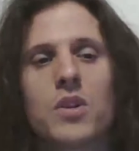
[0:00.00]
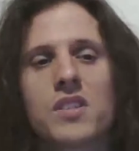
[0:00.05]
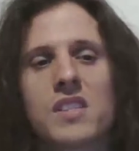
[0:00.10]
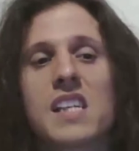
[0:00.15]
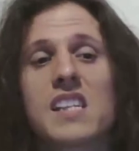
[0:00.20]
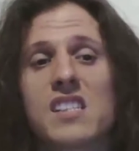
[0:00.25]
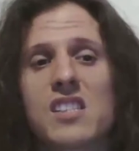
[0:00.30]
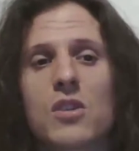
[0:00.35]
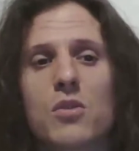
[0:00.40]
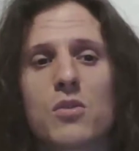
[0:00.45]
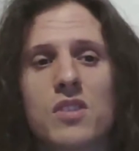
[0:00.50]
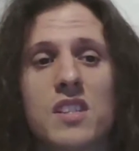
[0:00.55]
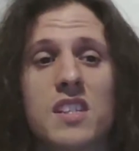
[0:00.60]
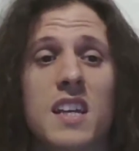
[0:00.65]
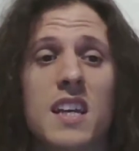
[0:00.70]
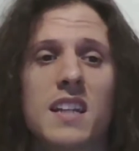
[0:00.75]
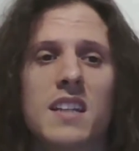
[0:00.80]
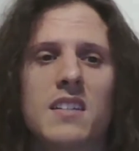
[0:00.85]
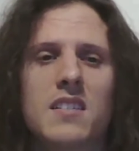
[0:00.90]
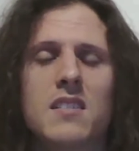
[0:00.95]

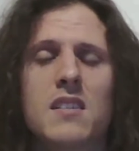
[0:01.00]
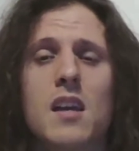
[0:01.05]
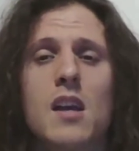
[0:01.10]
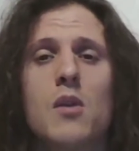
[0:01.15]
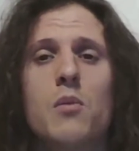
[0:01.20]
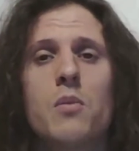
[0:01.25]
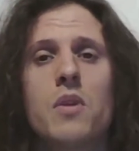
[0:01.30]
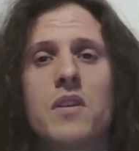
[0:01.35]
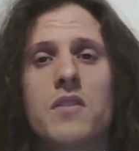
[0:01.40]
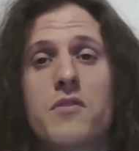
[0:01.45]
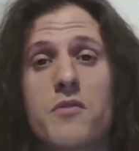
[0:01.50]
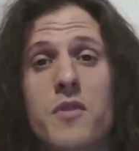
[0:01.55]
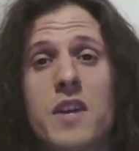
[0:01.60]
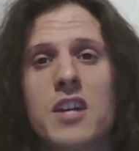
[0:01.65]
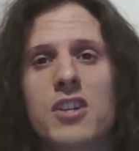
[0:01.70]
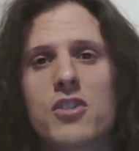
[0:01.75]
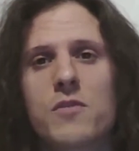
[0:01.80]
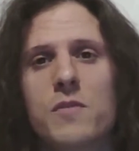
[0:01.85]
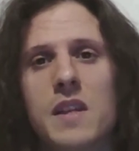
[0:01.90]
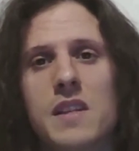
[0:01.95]
associated with
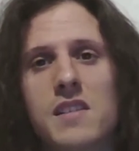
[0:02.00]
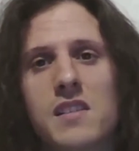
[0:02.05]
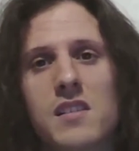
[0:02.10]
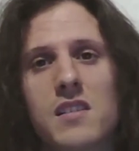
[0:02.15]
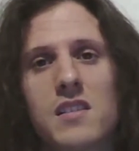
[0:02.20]
thrash metal,